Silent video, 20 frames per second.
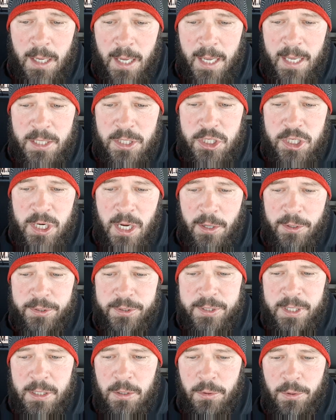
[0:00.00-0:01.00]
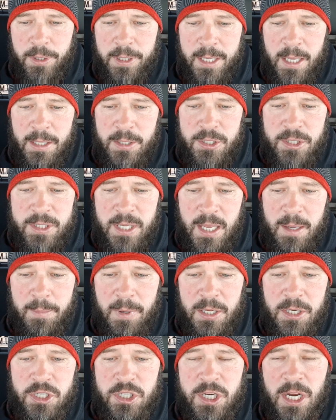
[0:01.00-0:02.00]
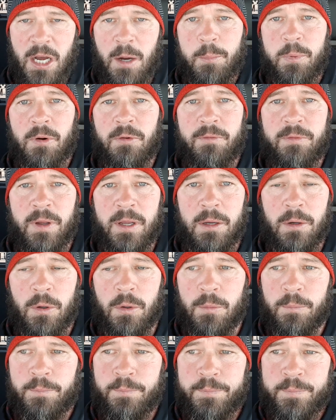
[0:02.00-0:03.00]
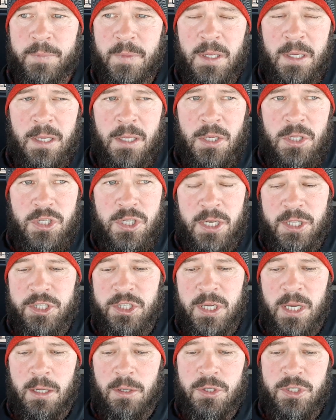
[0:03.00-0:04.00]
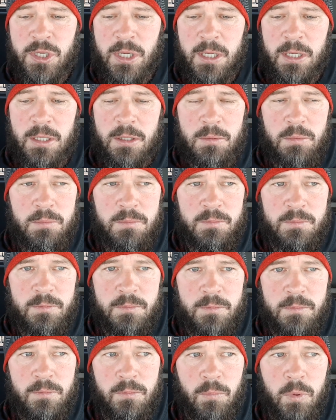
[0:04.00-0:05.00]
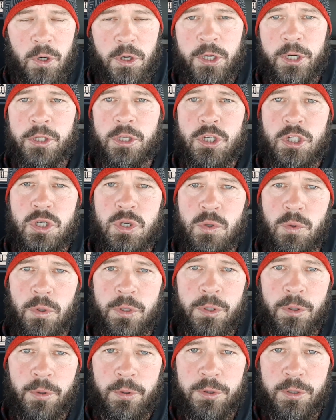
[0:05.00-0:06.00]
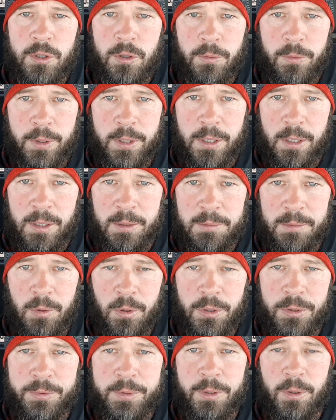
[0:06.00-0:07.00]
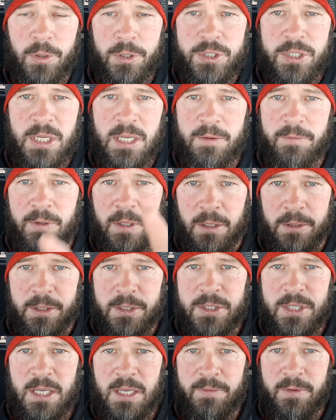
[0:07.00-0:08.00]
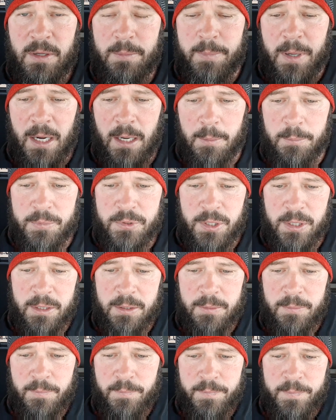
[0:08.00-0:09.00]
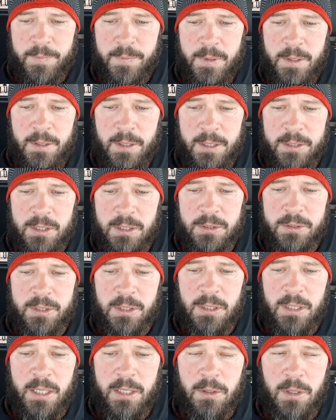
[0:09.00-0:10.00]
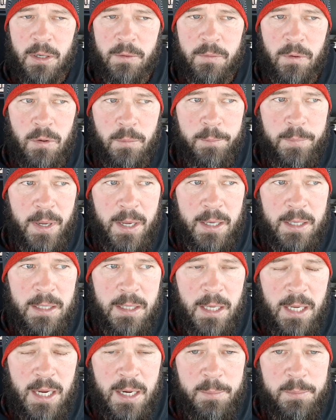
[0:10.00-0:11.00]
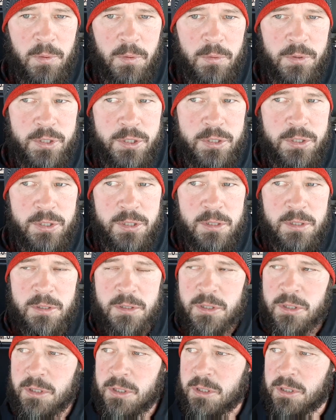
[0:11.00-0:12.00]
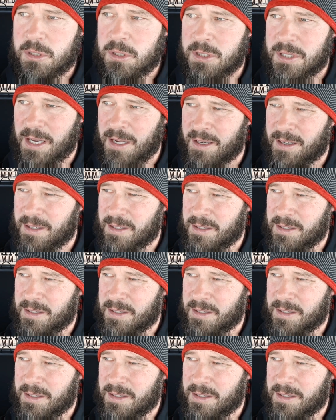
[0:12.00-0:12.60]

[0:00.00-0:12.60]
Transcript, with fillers: and shall deal against them and shall prevail. So it sounds like we're going to destroy North Korea on, on TV, the TV bombs. Like, like the, the letter I wrote back in April, se